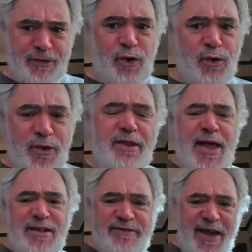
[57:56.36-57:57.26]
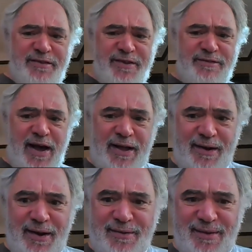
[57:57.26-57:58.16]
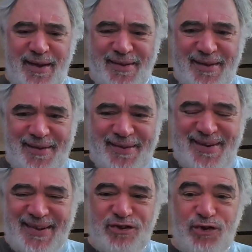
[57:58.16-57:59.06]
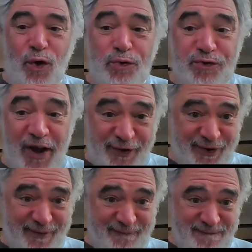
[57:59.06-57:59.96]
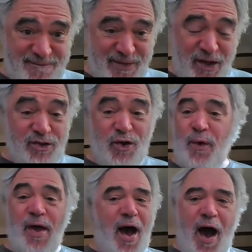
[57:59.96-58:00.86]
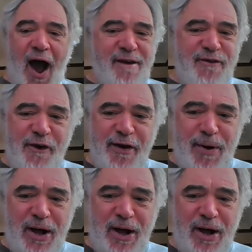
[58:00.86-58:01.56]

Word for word: so in that sense, it's not it's it's it's not the sole seller. So I very